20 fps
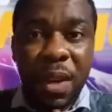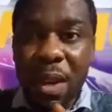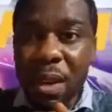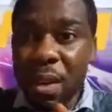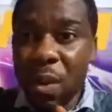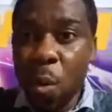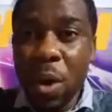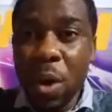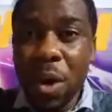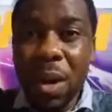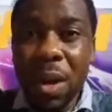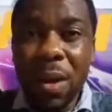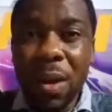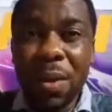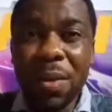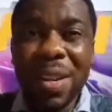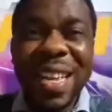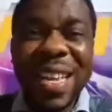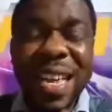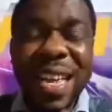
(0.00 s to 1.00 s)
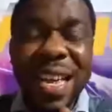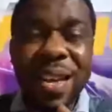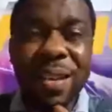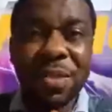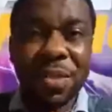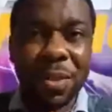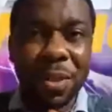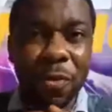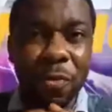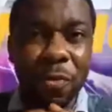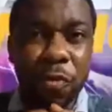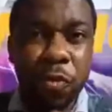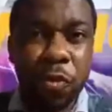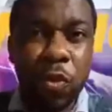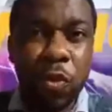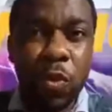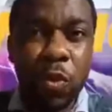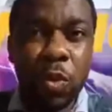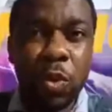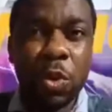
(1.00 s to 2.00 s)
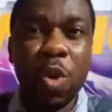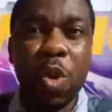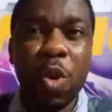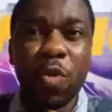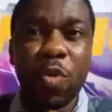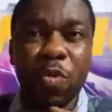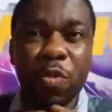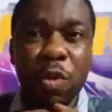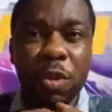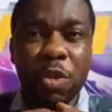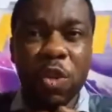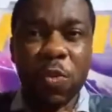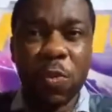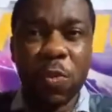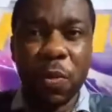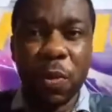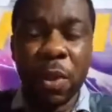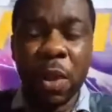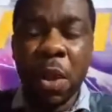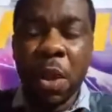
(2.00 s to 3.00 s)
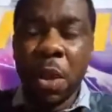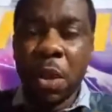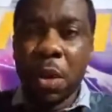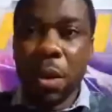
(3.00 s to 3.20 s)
The word of God is the food of your spirit.